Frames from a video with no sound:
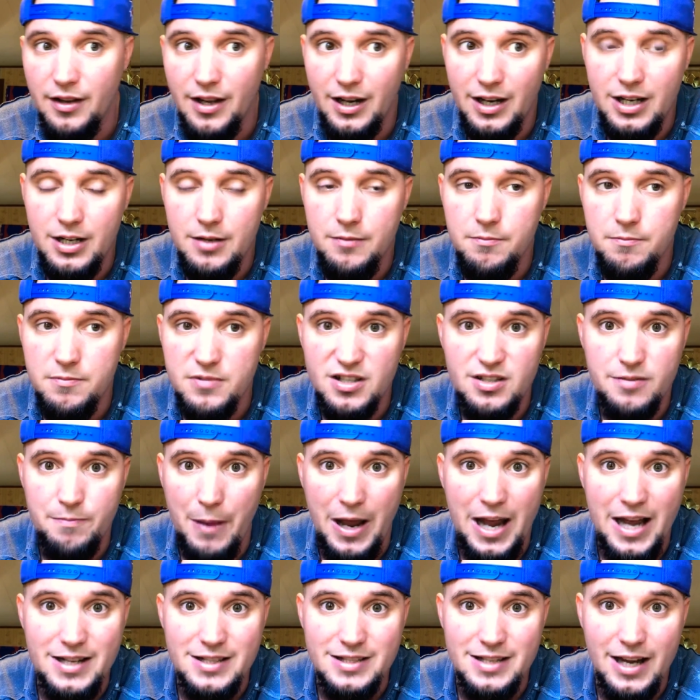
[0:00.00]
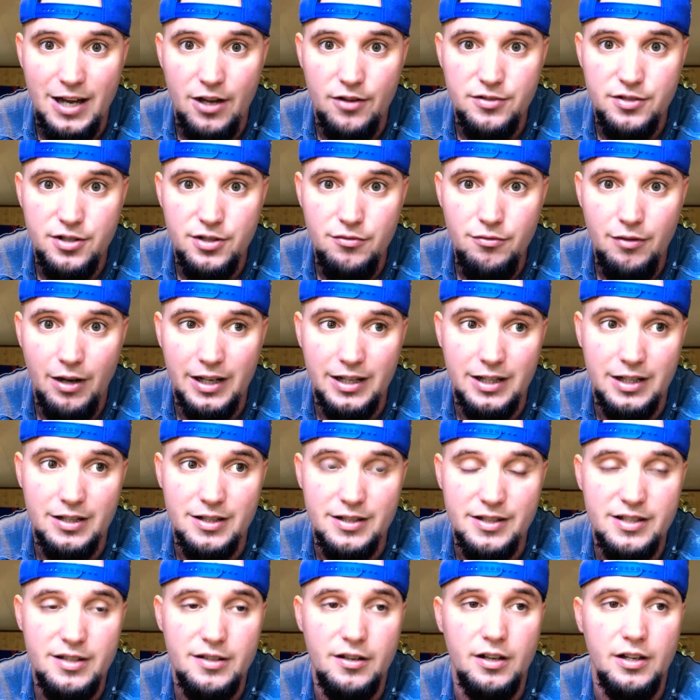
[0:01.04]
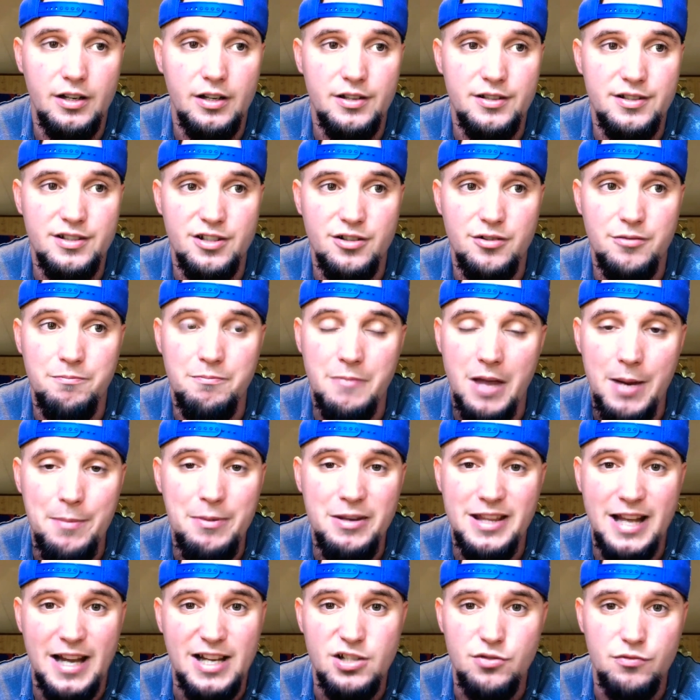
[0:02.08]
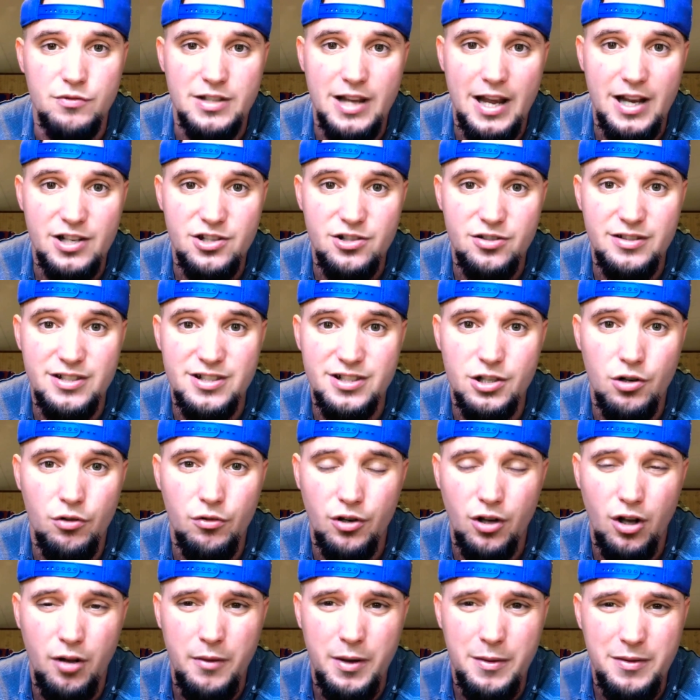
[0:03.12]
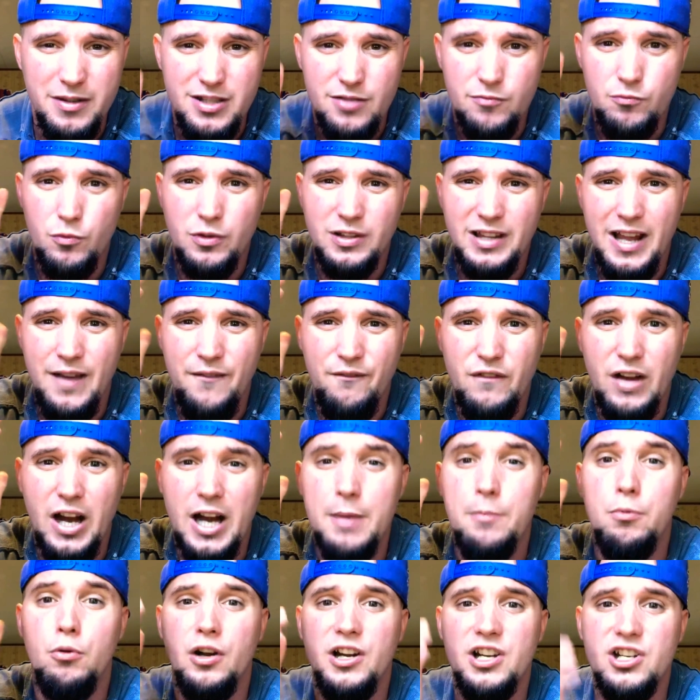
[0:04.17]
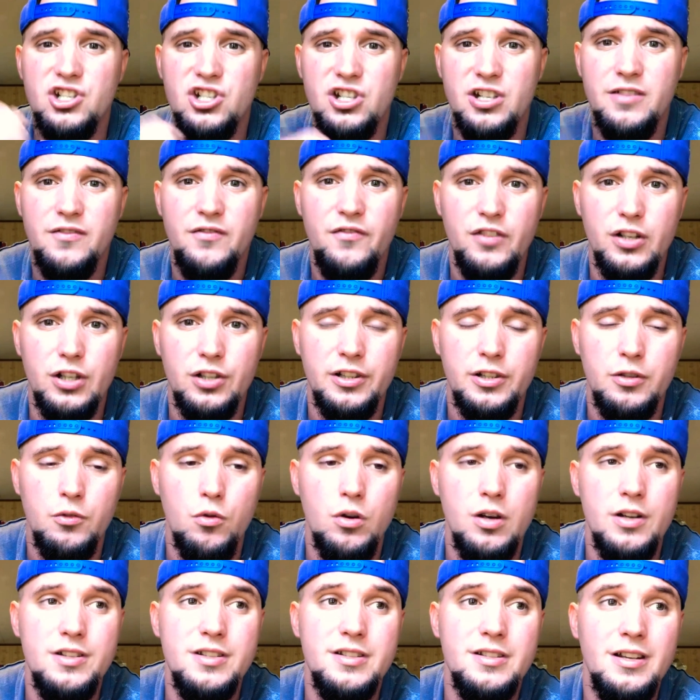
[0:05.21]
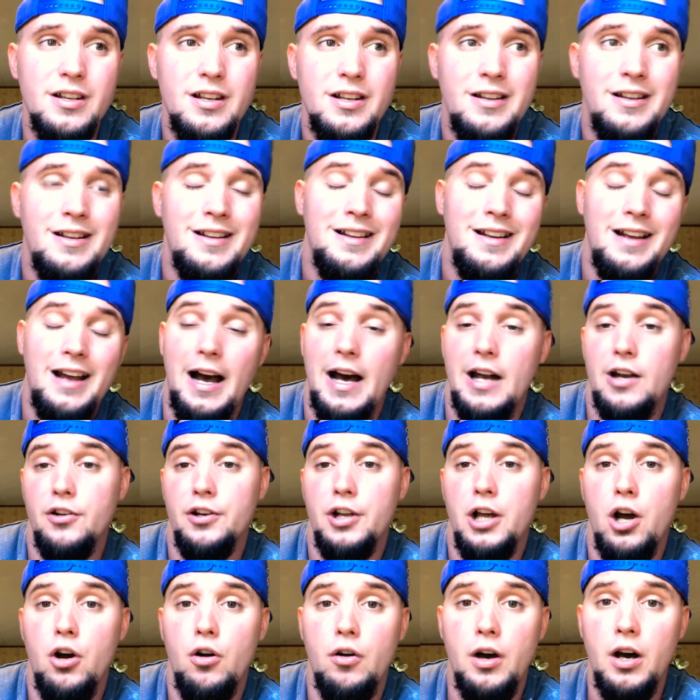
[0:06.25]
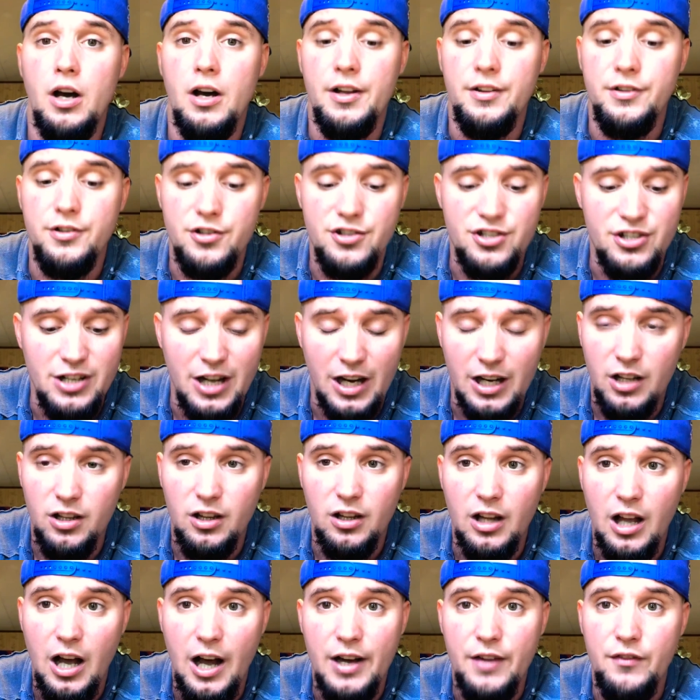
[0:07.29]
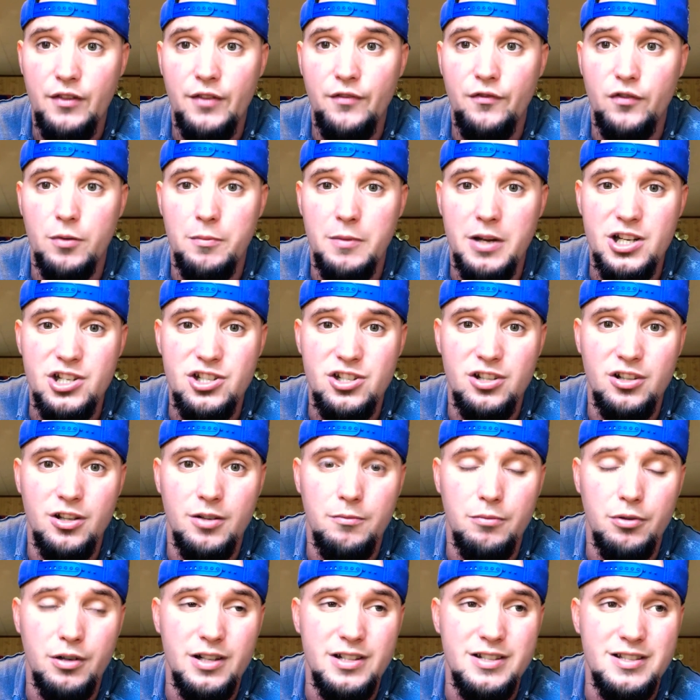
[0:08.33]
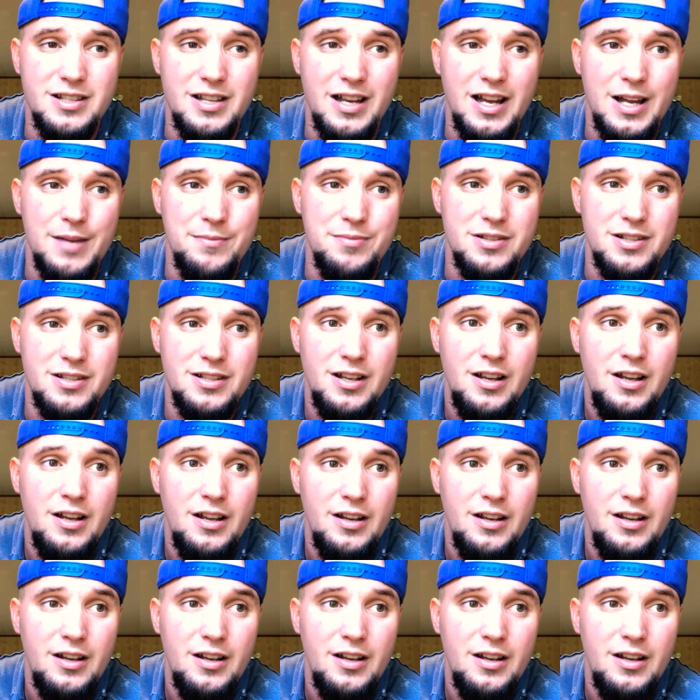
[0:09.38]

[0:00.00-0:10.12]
that can spaz out too, I guess. Uh, so maybe that's what actually is going on. Maybe it's what that vibration feeling was. I don't know. Uh, there's not a lot of information on brain zaps.